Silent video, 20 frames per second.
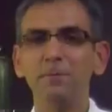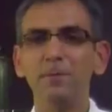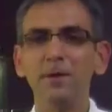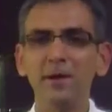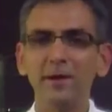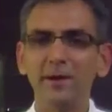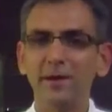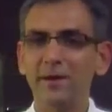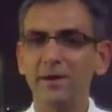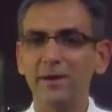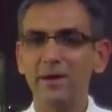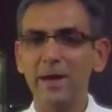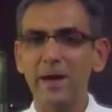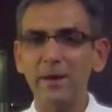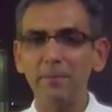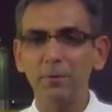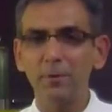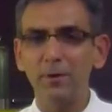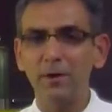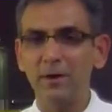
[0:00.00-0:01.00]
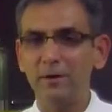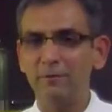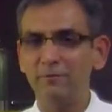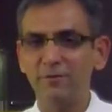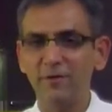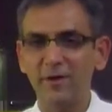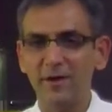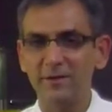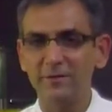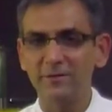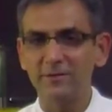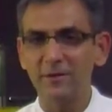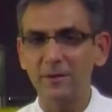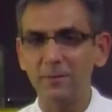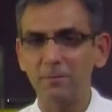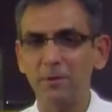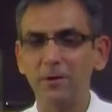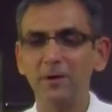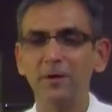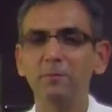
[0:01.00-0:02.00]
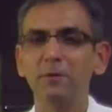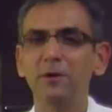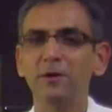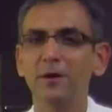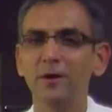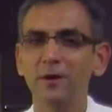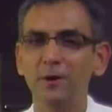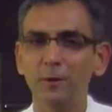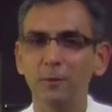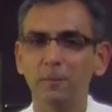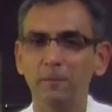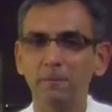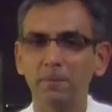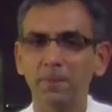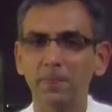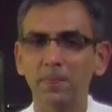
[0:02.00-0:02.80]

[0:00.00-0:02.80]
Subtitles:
big and elaborate and fancy, but let me tell you,